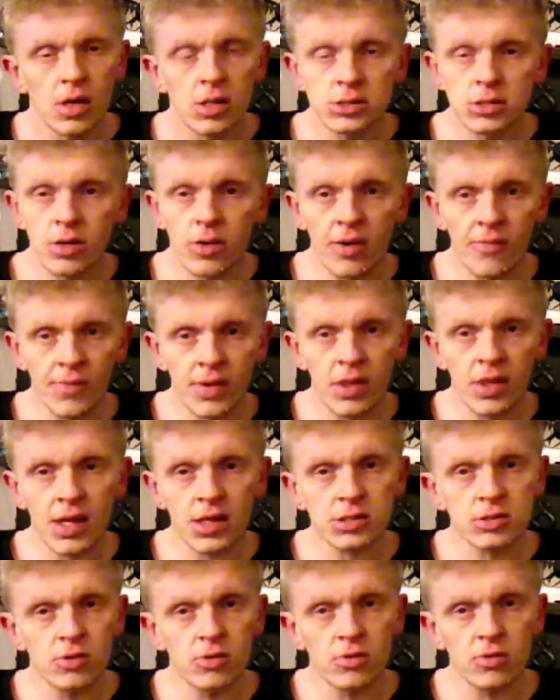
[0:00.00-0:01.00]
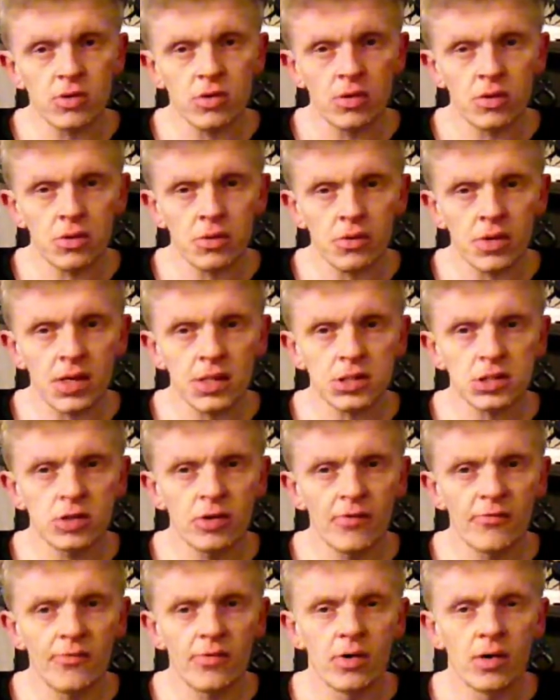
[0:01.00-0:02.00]
So I think that's all good with that
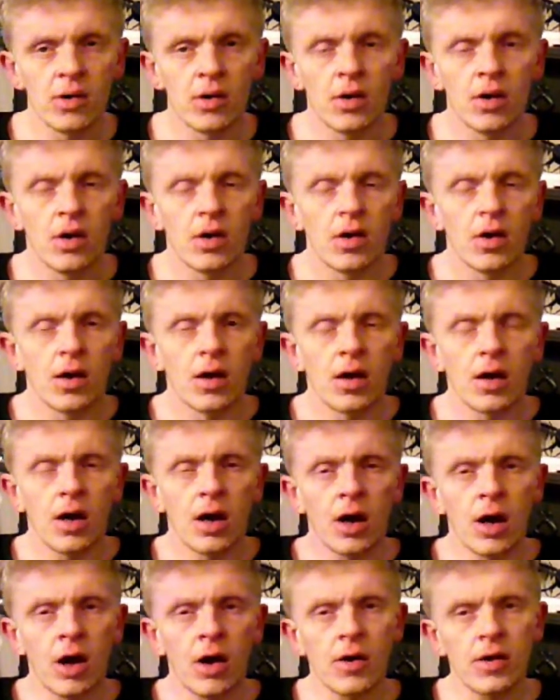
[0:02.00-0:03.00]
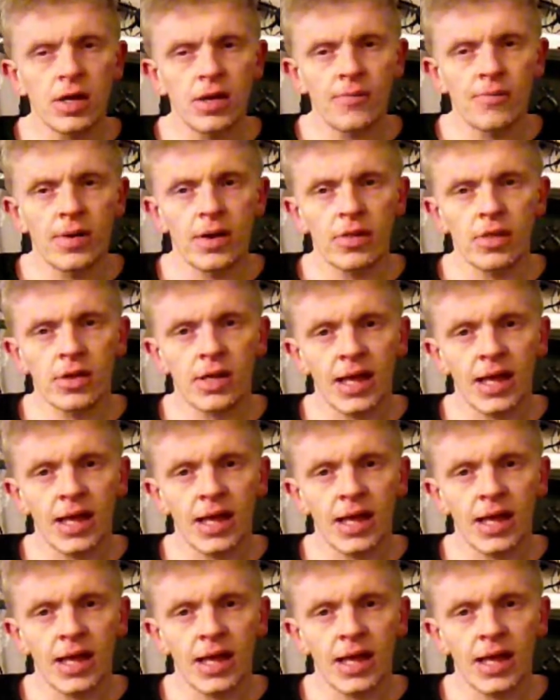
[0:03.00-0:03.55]
stuff. I'll give that